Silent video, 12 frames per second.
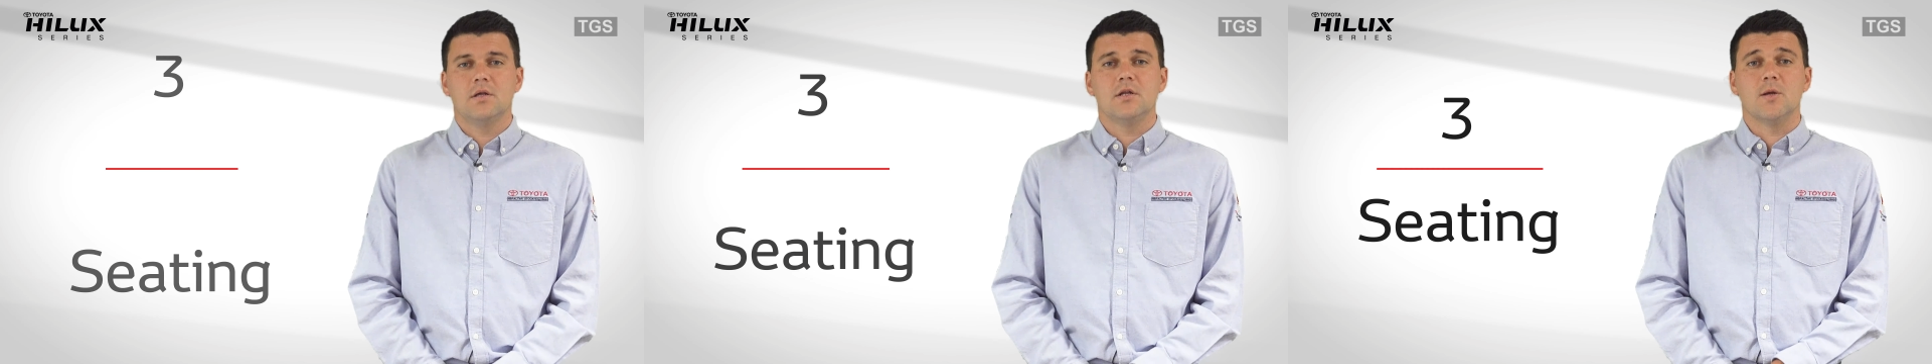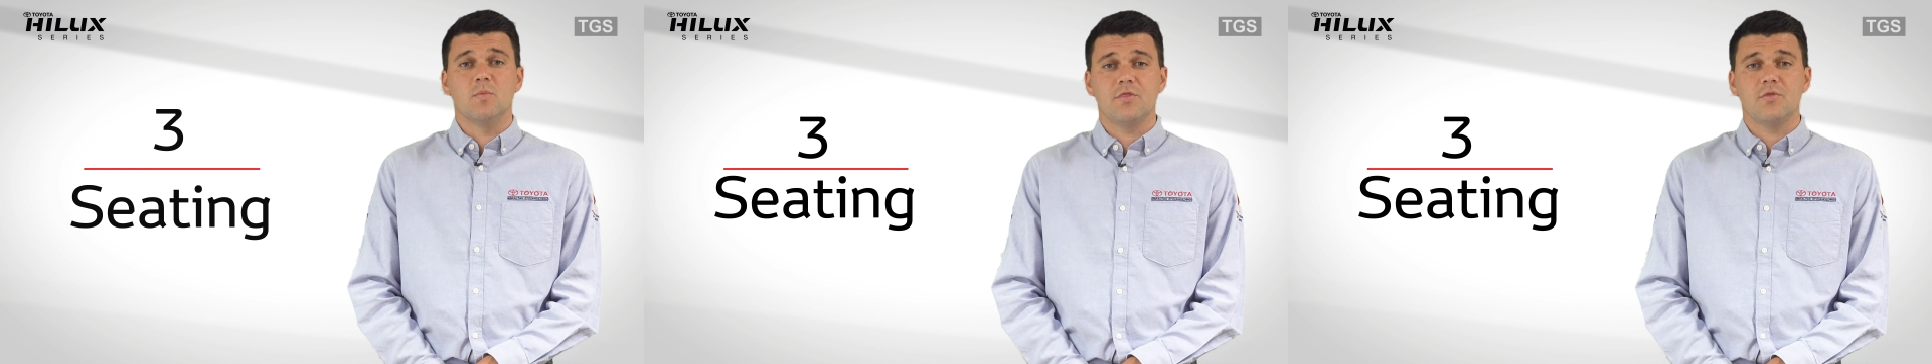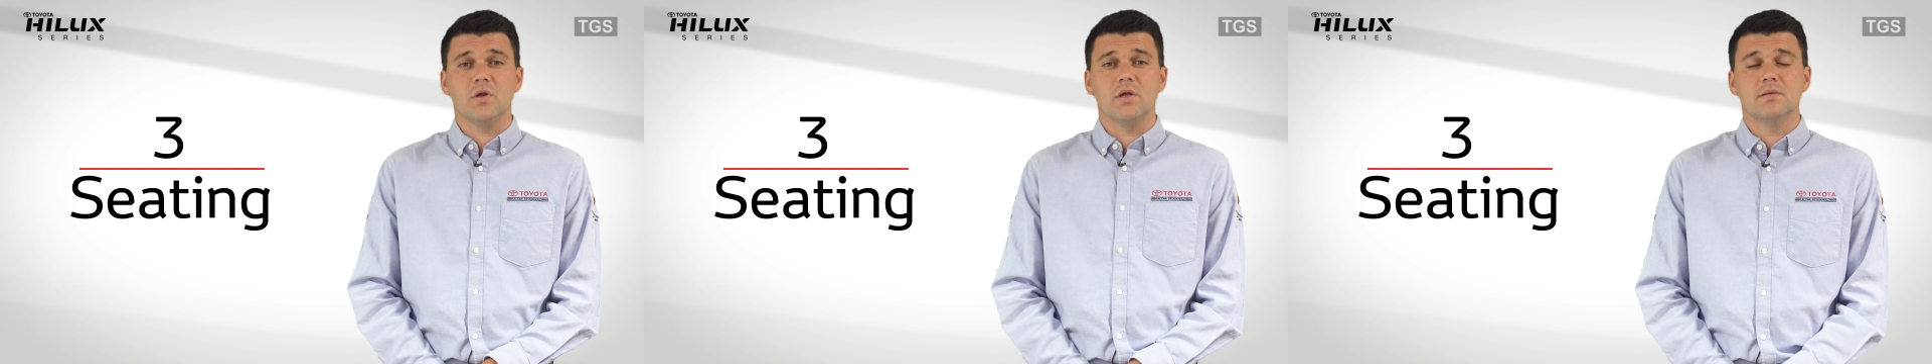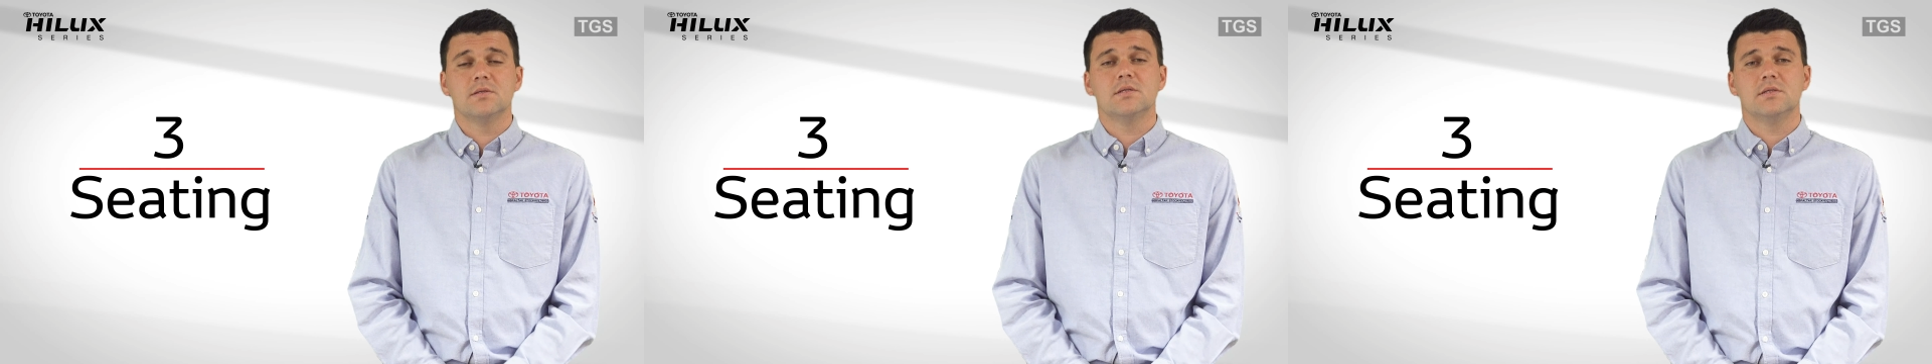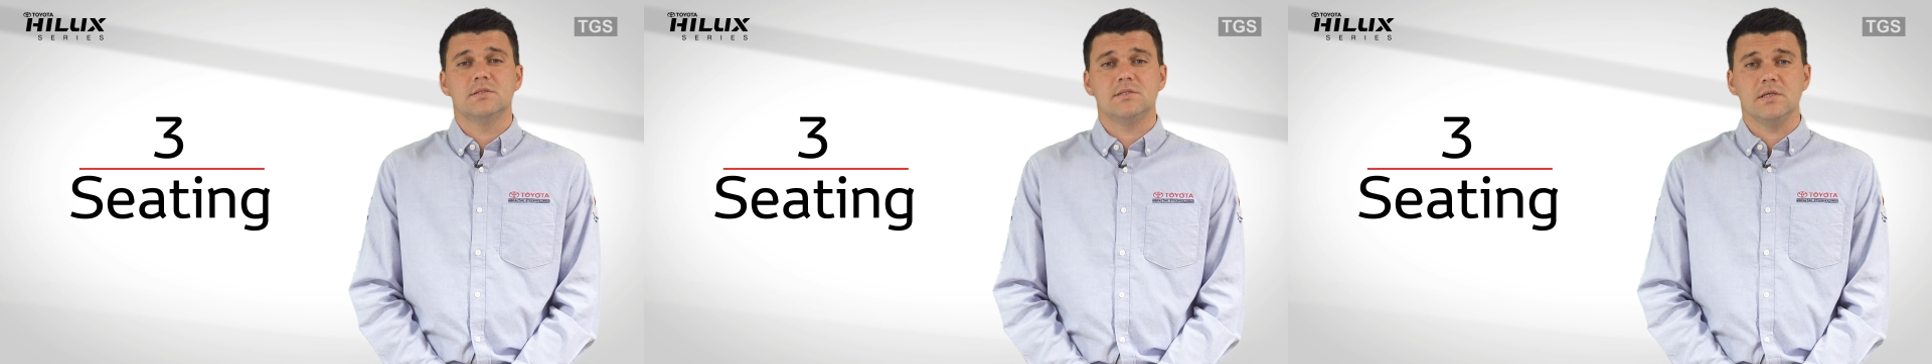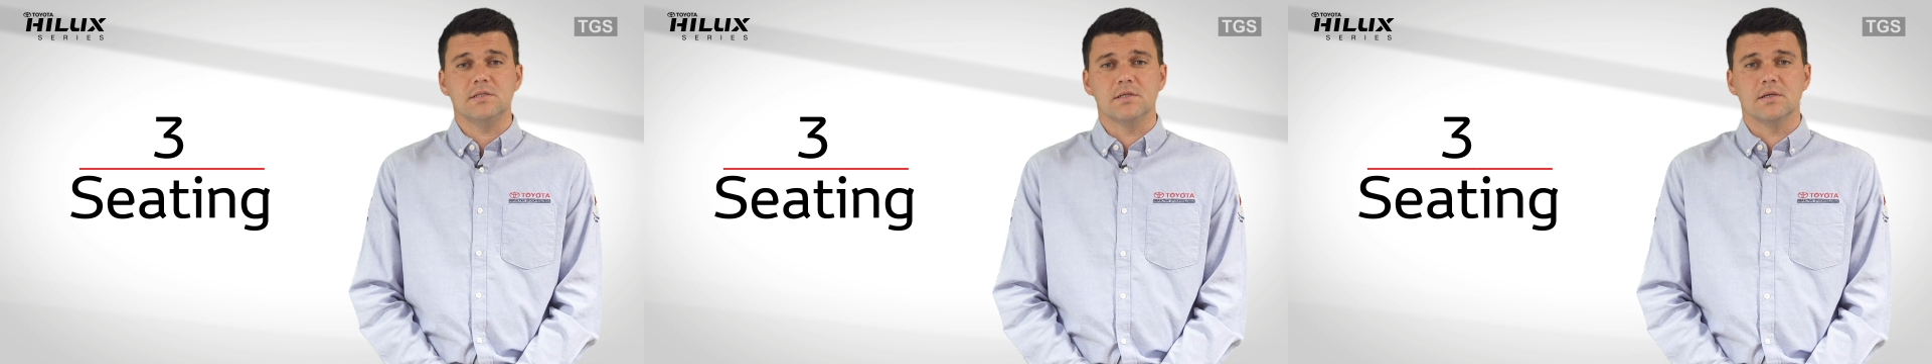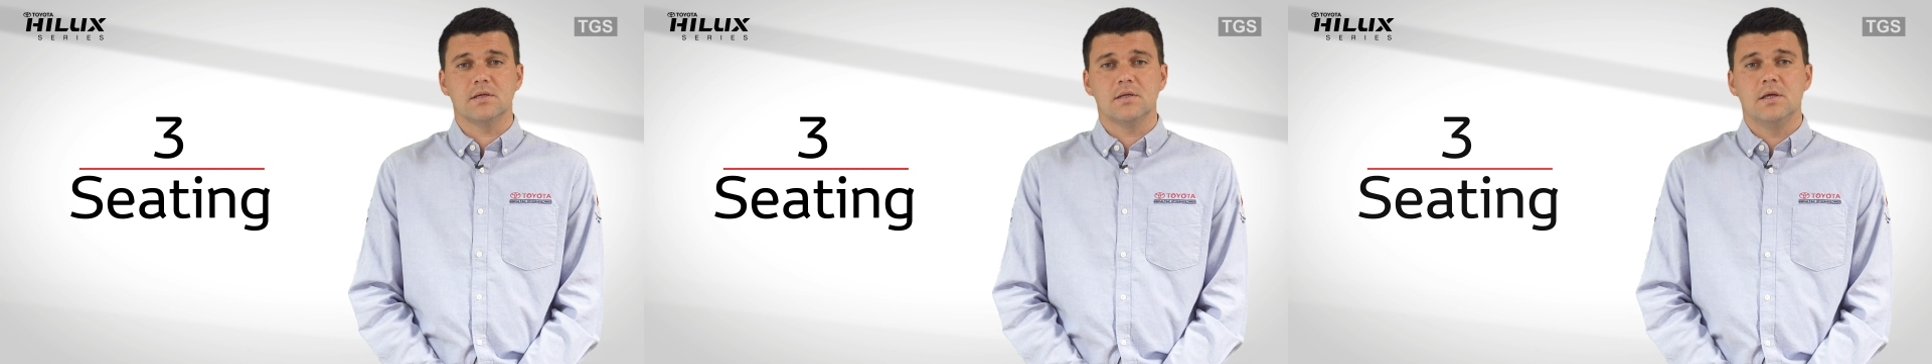Number three, seating.